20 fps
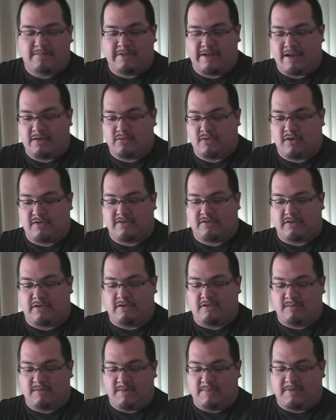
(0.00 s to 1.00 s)
plan where I was
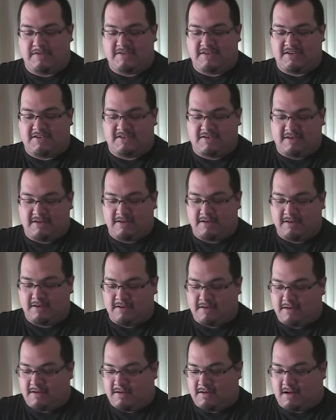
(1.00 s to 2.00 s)
going to be positioning
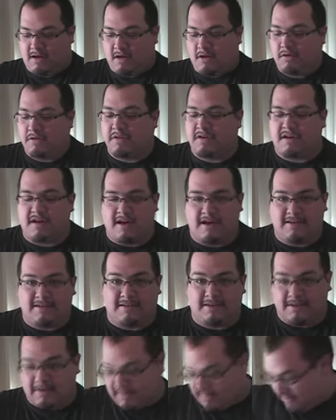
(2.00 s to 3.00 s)
all the
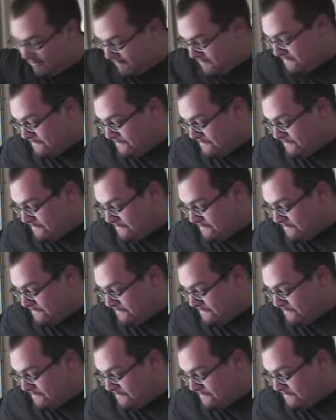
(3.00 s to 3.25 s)
content.